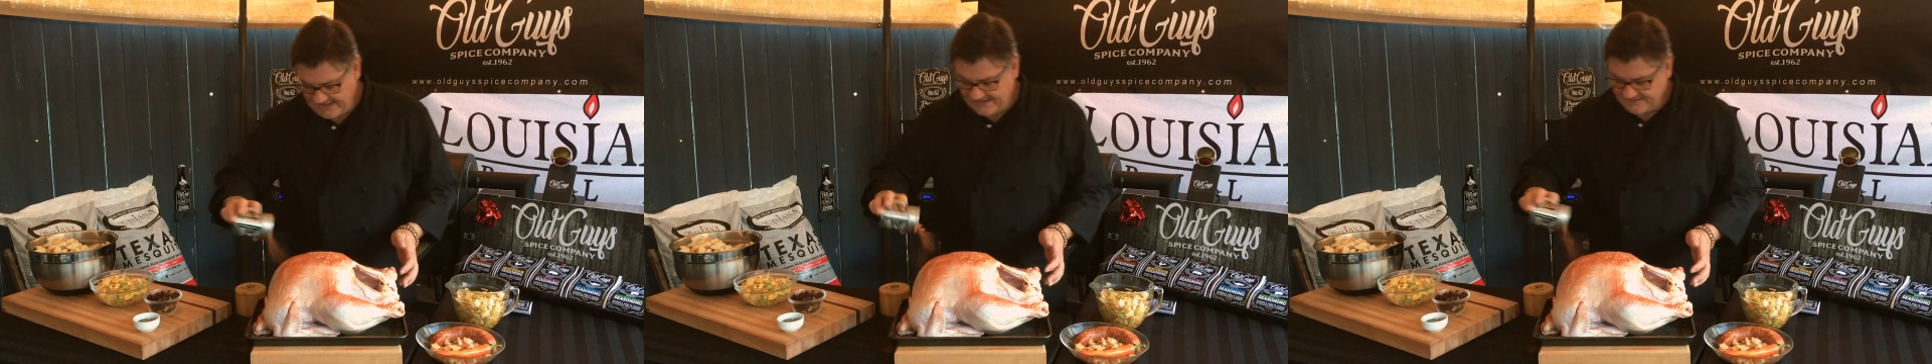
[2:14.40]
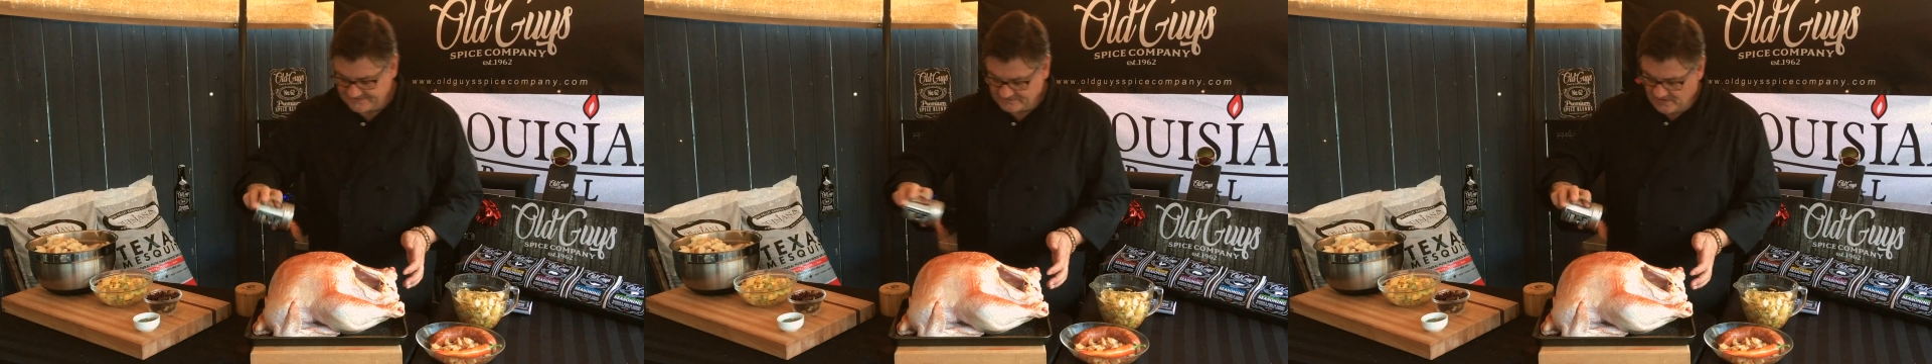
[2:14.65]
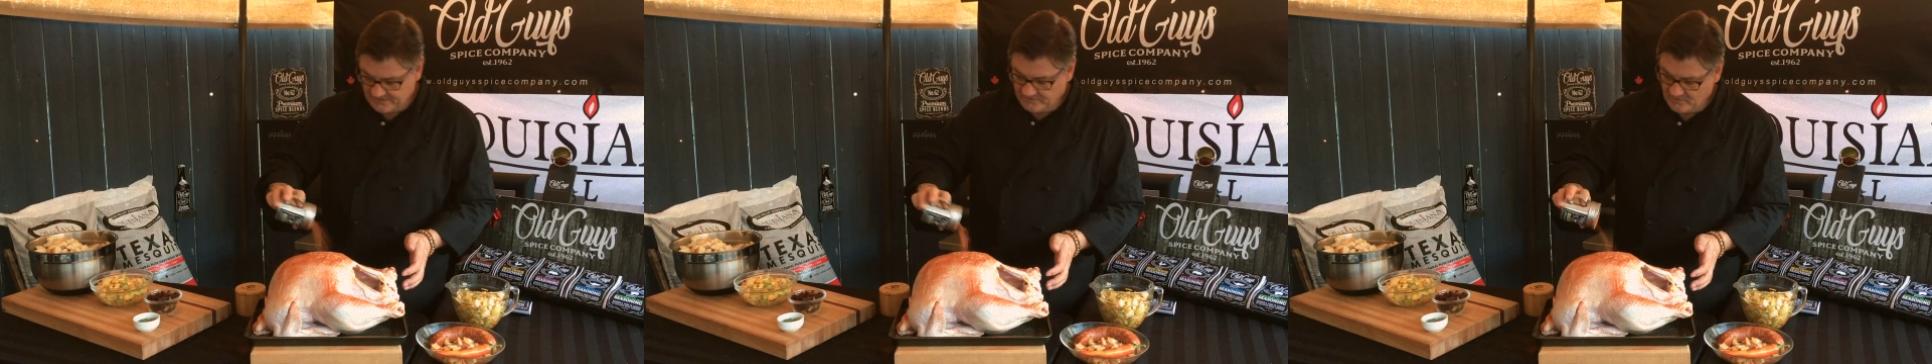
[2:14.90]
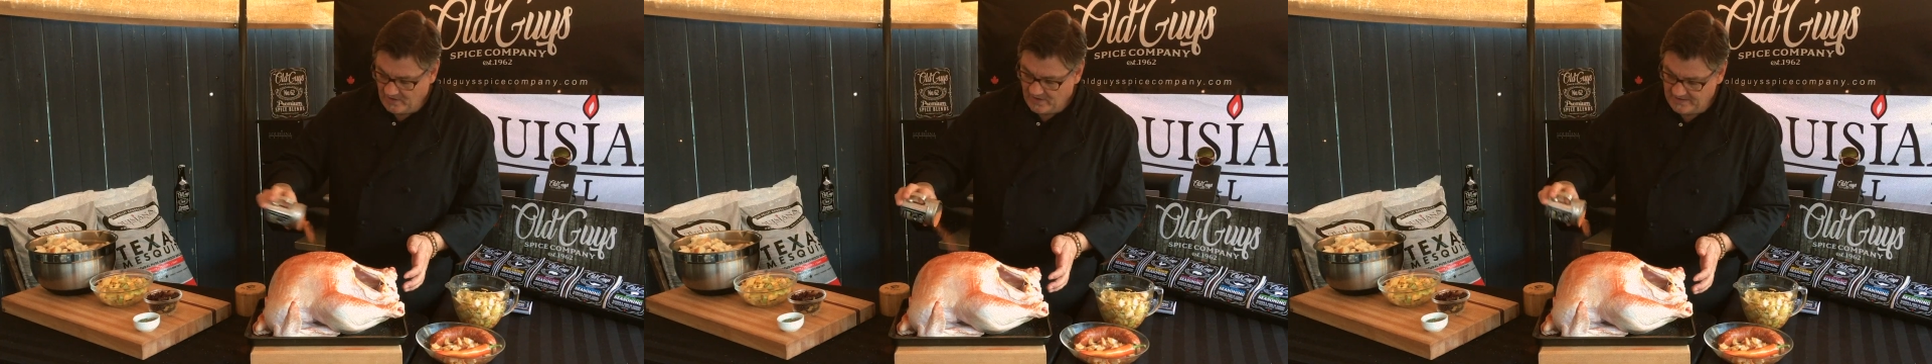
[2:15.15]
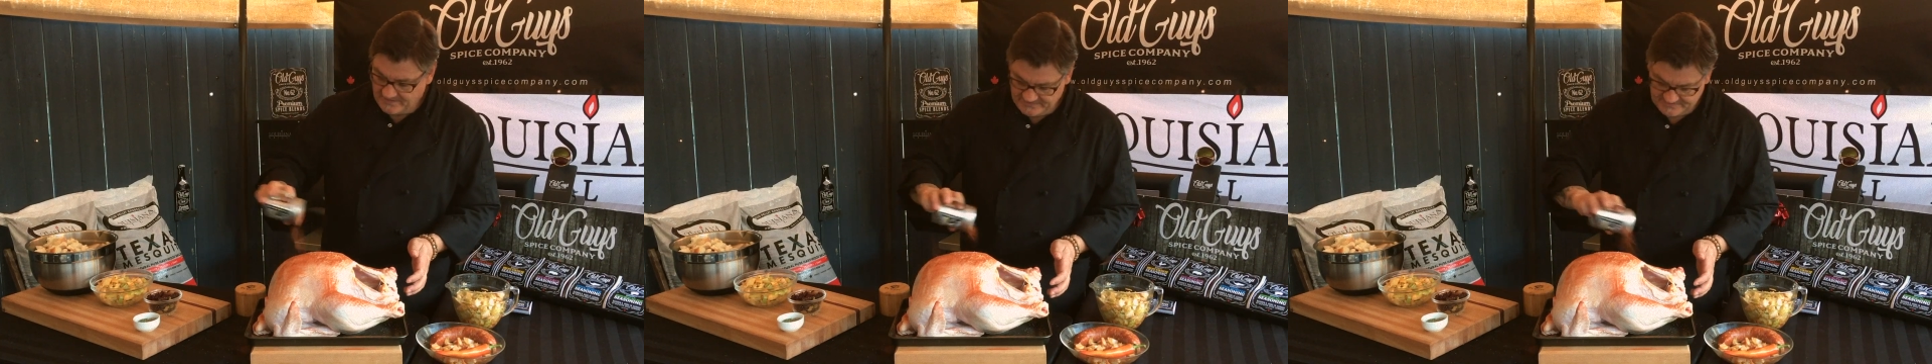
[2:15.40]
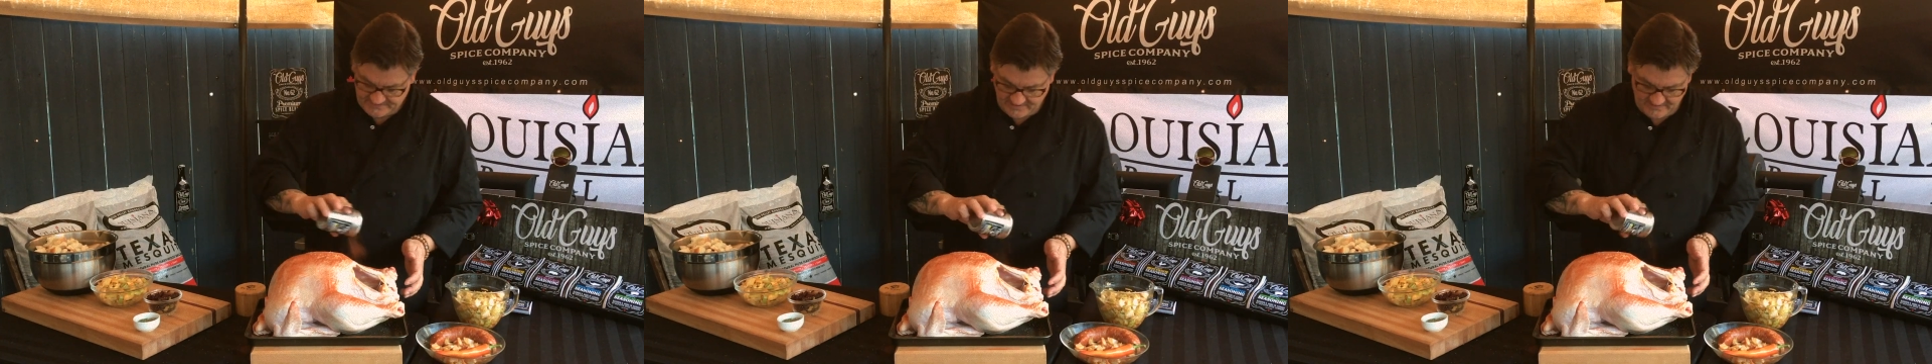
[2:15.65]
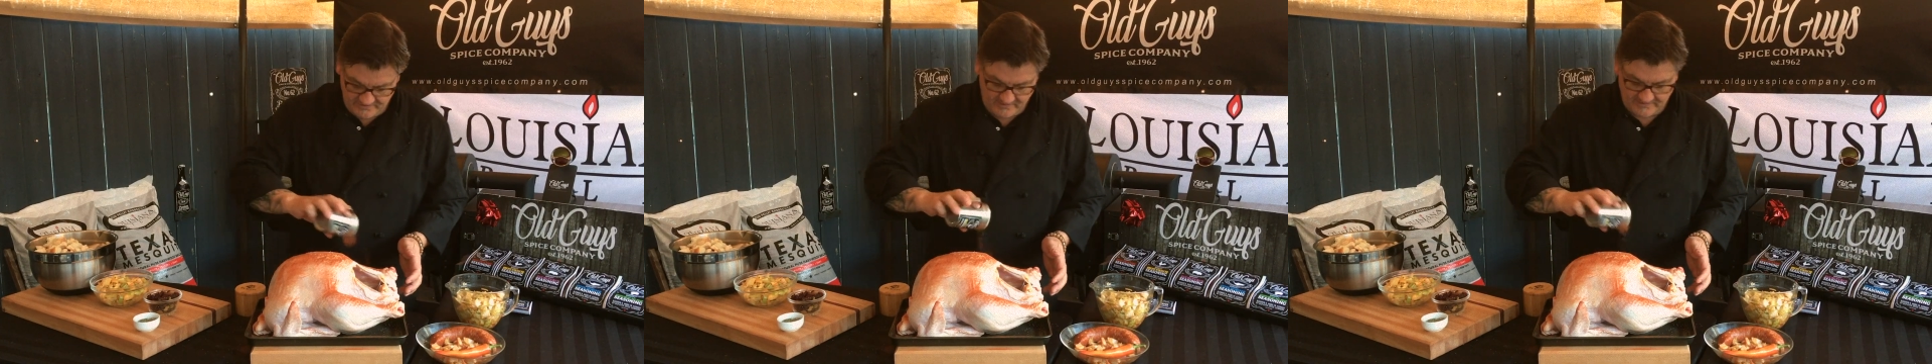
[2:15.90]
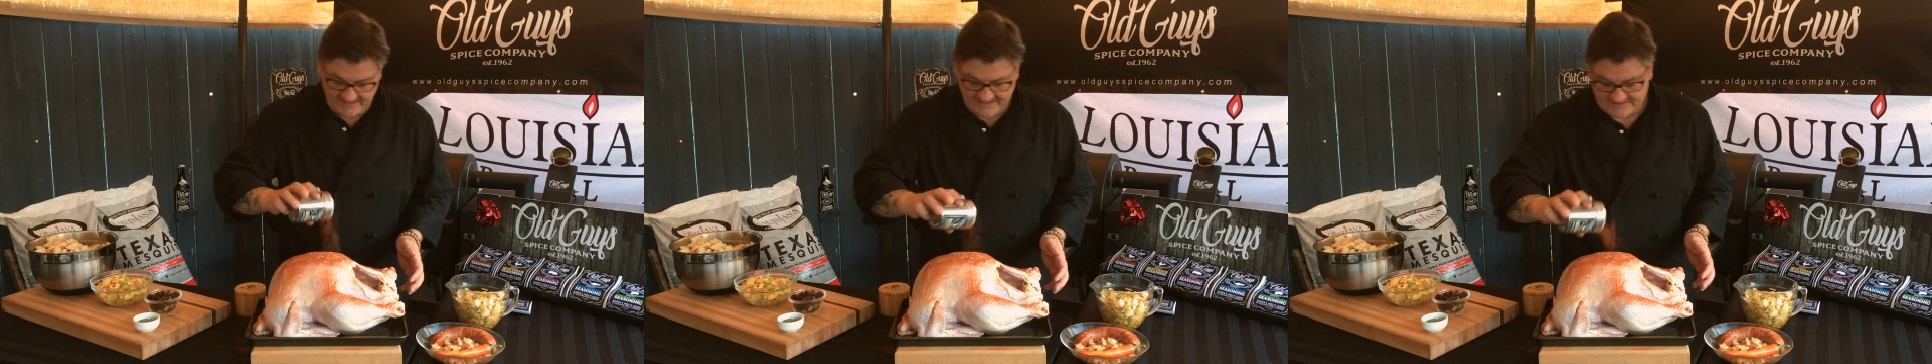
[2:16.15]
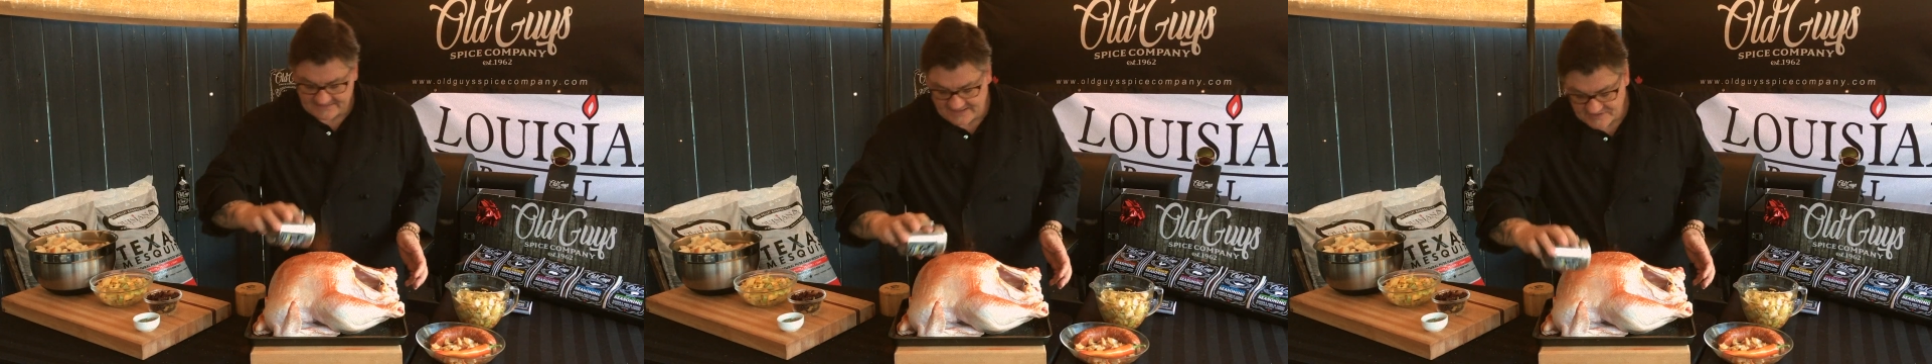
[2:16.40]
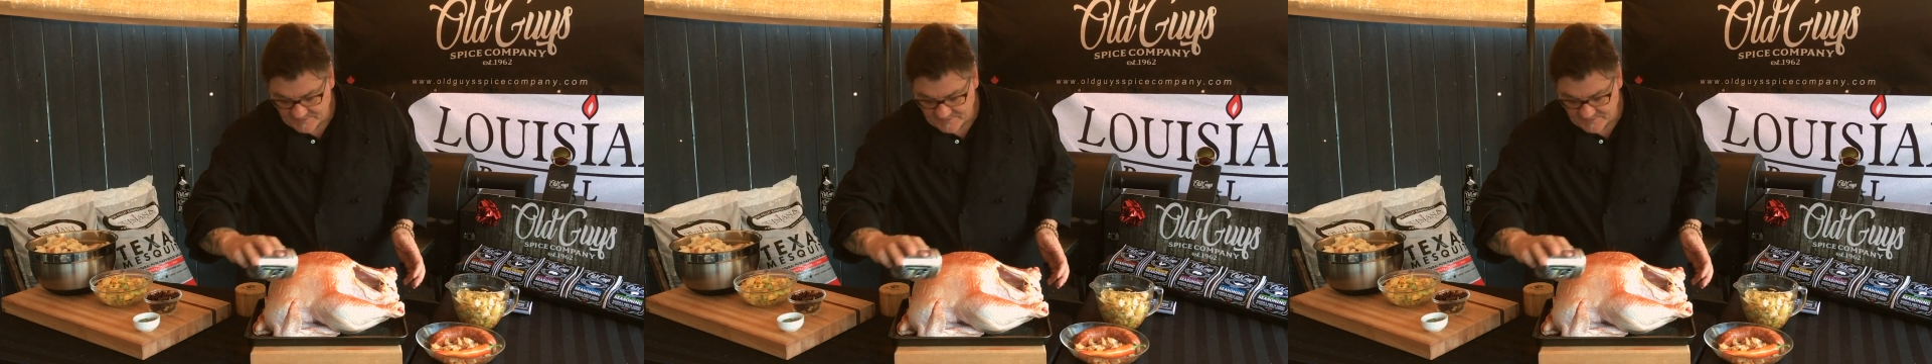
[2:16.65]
to cake this on too hard, you're just going to do a nice light